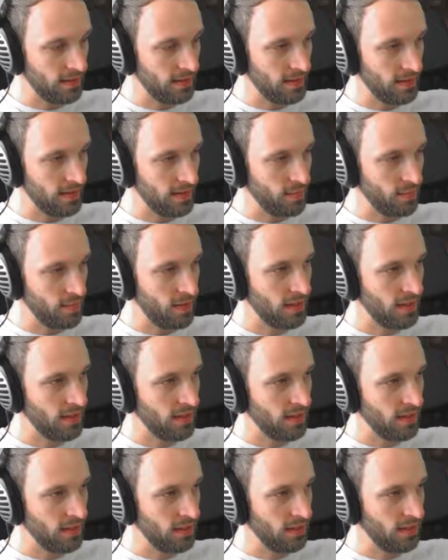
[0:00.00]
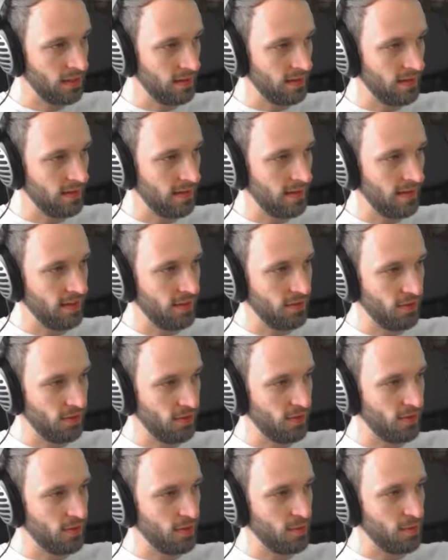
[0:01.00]
Then this is
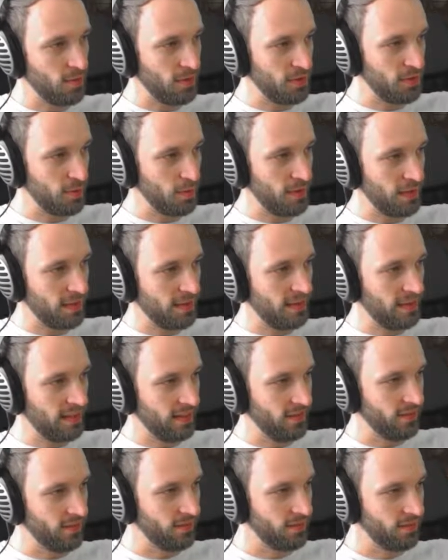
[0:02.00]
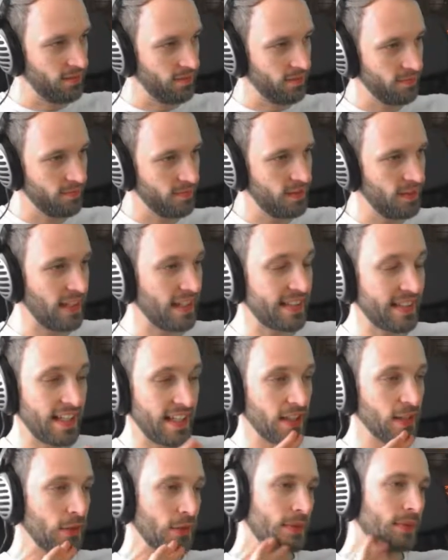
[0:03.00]
your responsibility. So that's
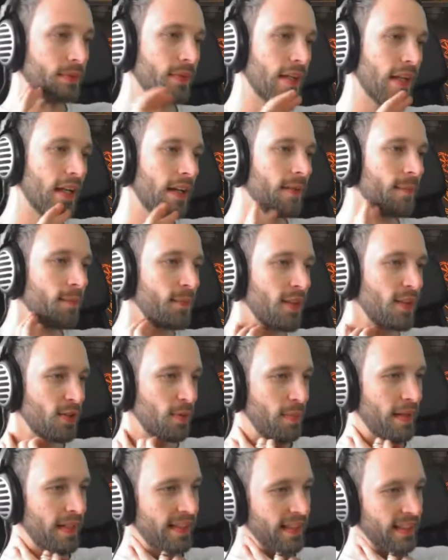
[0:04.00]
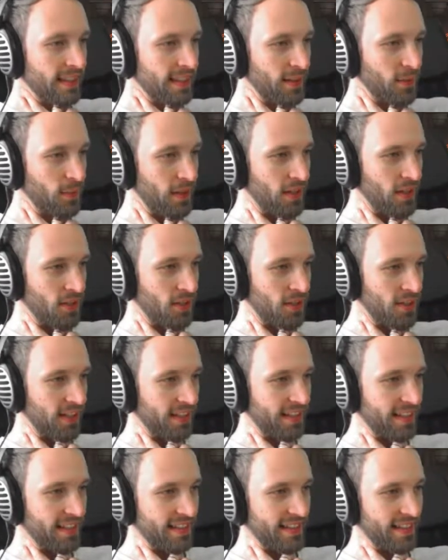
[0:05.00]
kind of cool. So basically we are
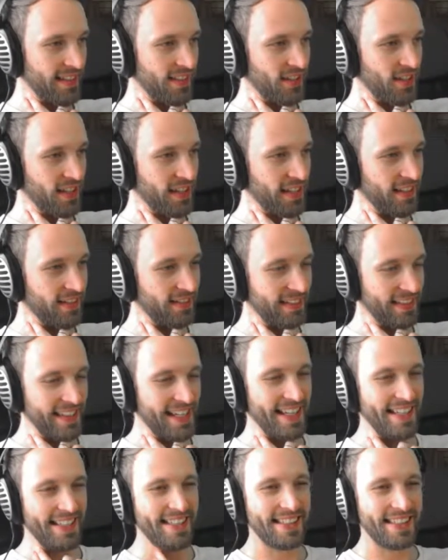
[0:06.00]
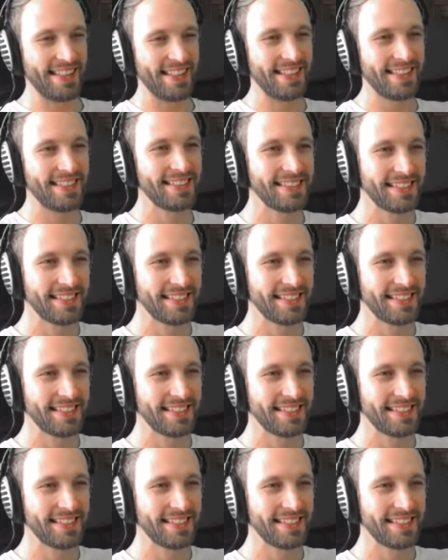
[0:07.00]
stealing ideas today. Yes!